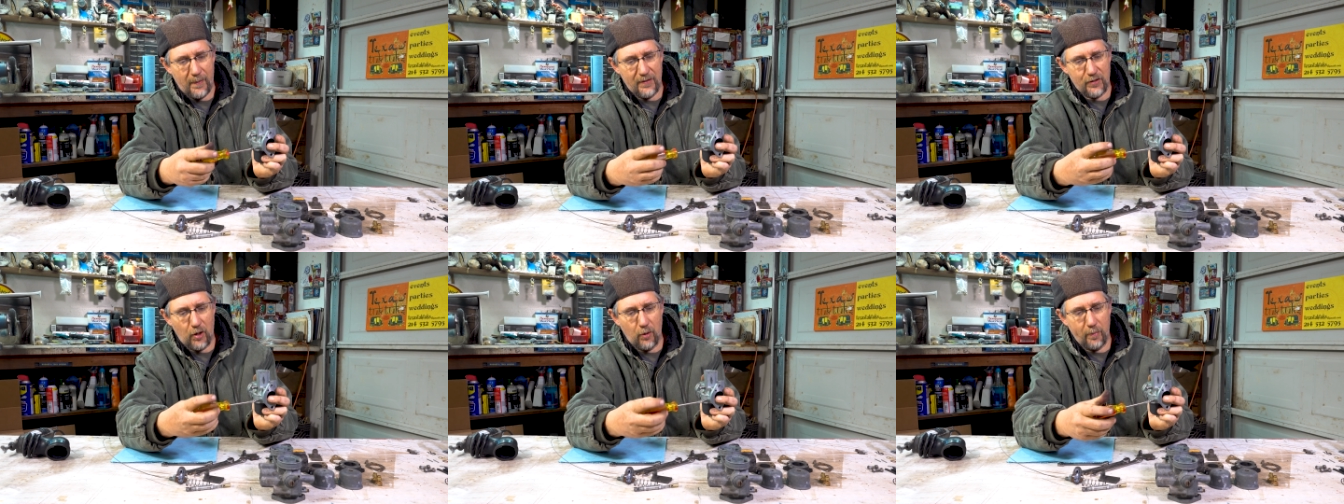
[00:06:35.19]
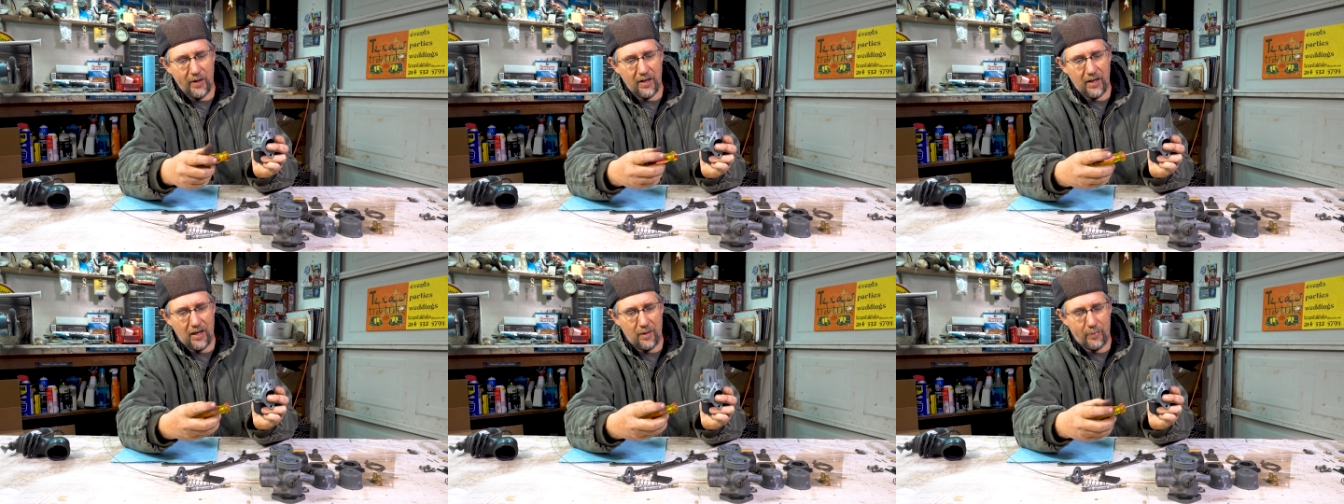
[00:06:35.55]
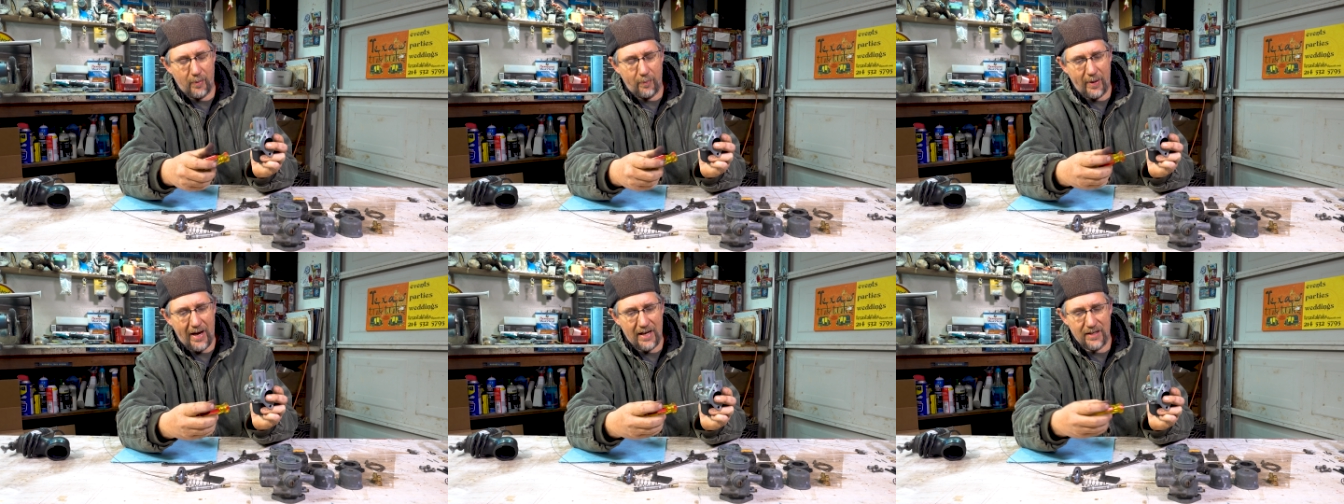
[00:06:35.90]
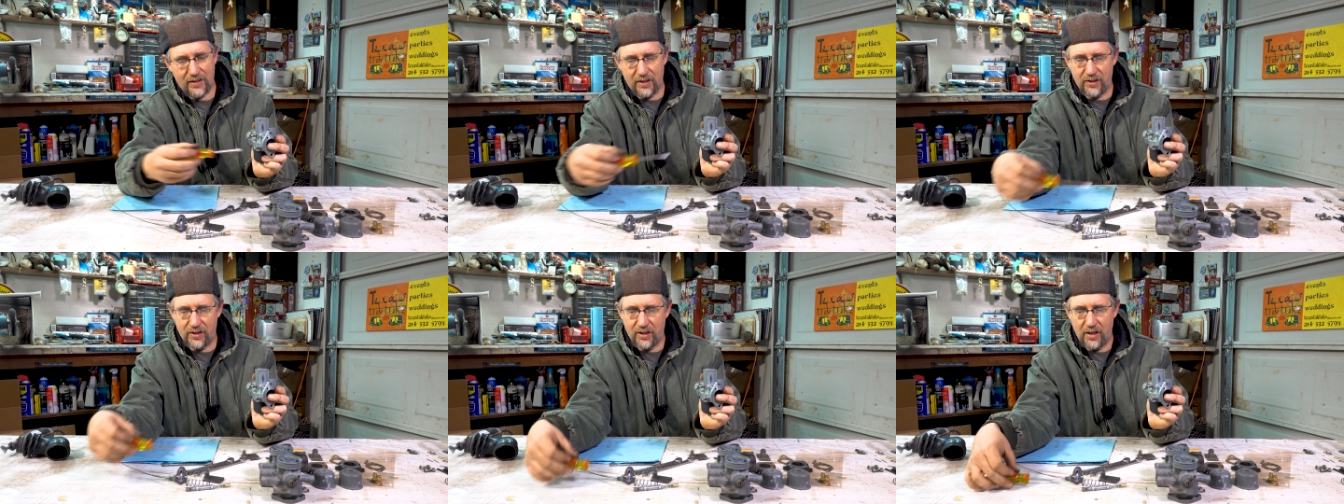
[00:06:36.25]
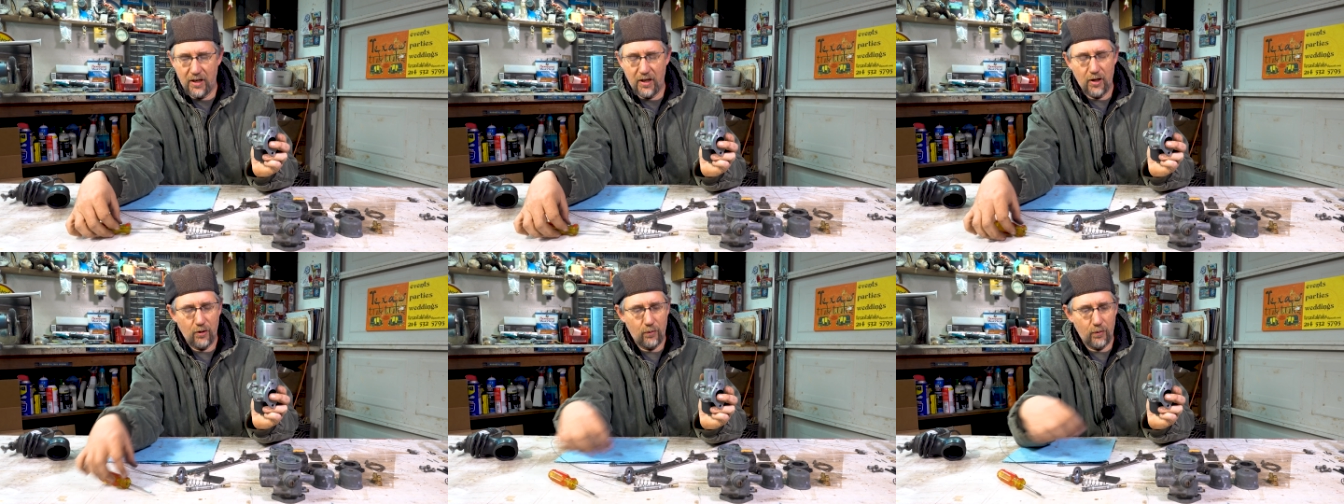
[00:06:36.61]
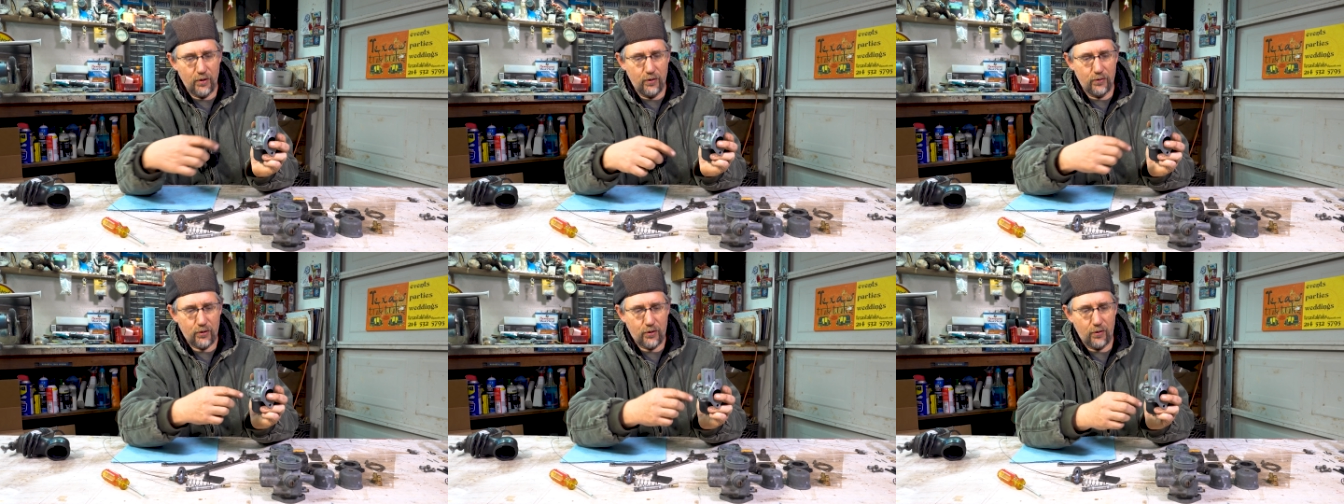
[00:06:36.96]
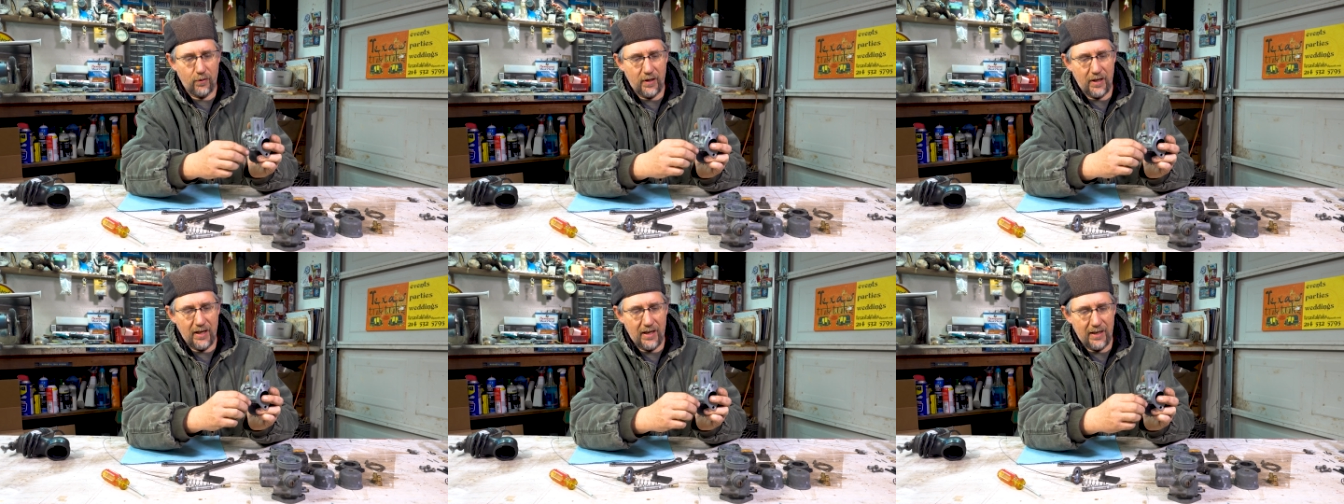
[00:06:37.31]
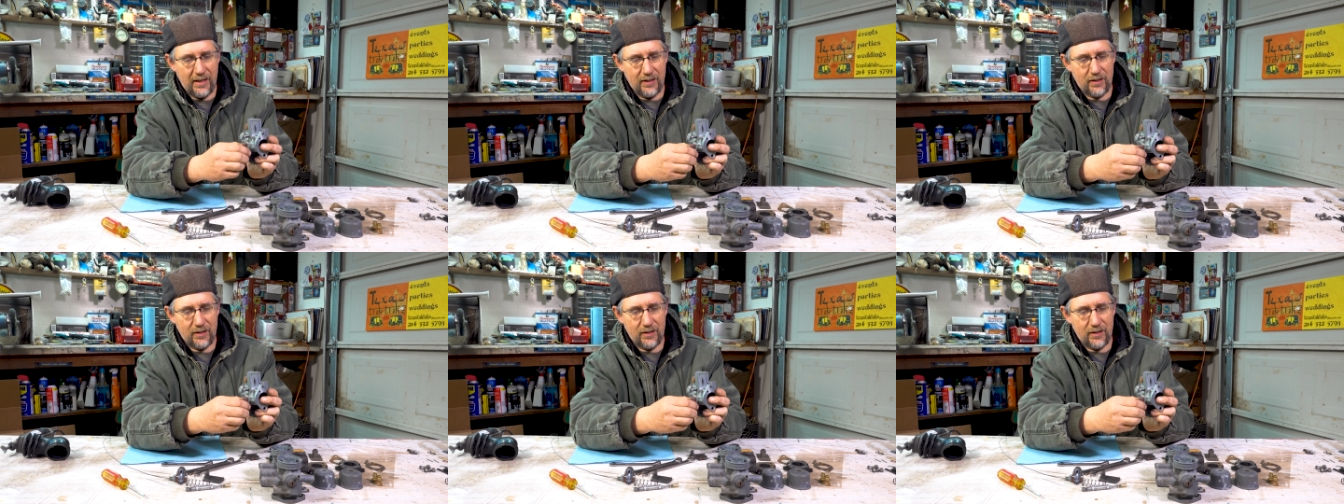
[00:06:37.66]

It's opening up a passage. When you screw it in,